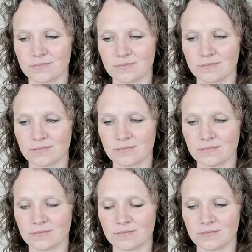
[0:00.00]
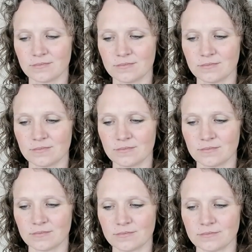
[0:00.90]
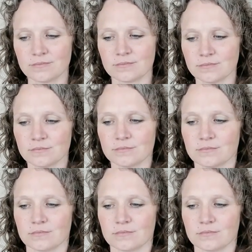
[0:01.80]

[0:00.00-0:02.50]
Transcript: (silence)